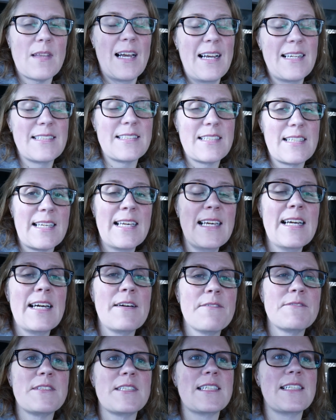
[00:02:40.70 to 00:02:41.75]
as a
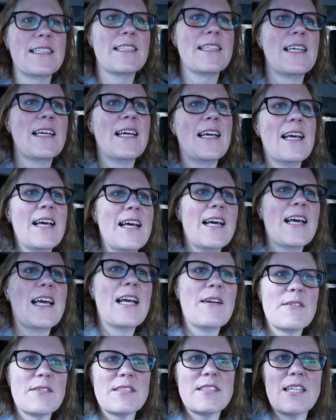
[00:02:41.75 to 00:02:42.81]
gift, and
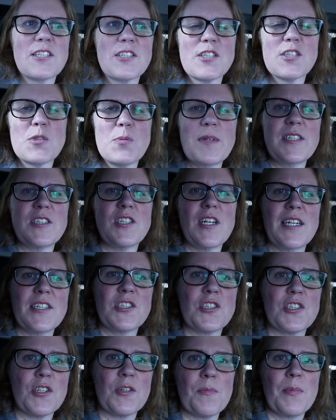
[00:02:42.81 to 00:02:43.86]
it was such a sweet
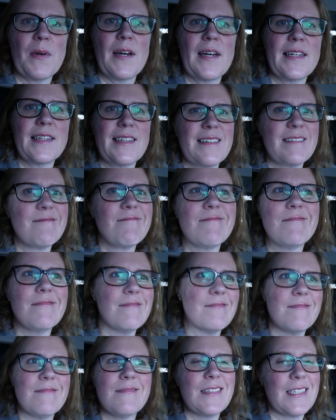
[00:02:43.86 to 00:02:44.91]
gesture, but
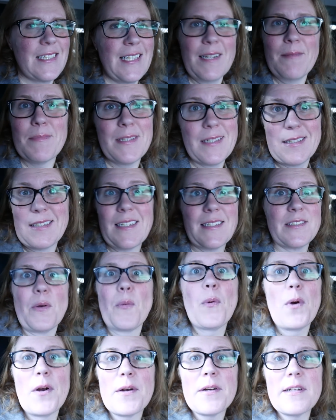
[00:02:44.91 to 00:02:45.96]
the damn thing doesn't
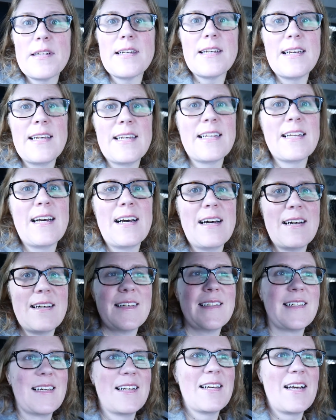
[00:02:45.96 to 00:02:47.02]
work.
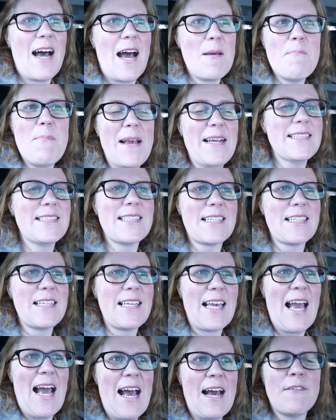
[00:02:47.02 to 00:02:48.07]
I
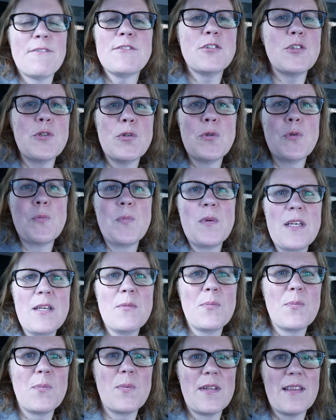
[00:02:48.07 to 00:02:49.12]
basically have to be
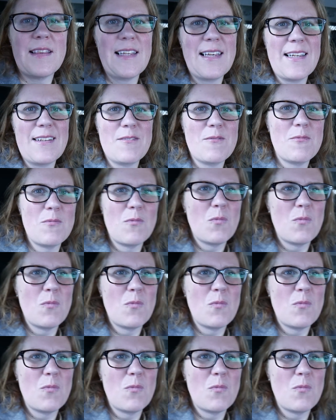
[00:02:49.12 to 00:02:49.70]
within,